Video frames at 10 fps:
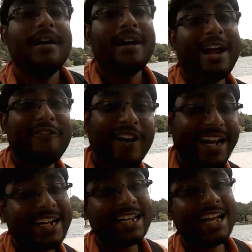And
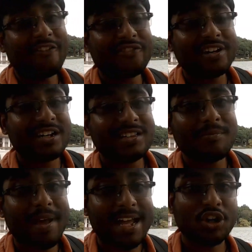finally, after the
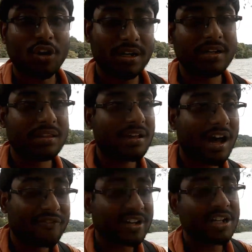match occurs,
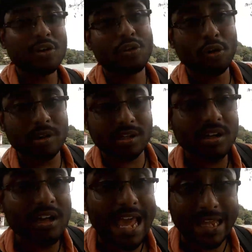after your host
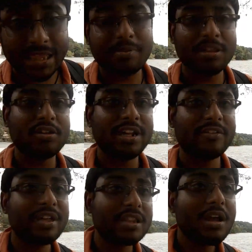accepts your
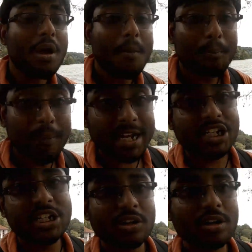request, make
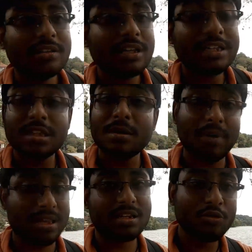sure, this is a
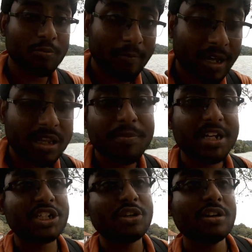must, you must make
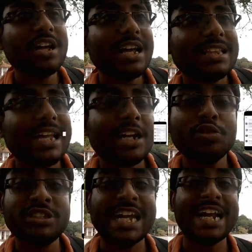sure that you
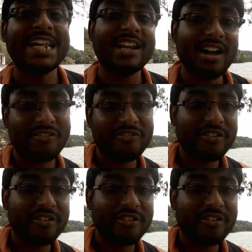chat enough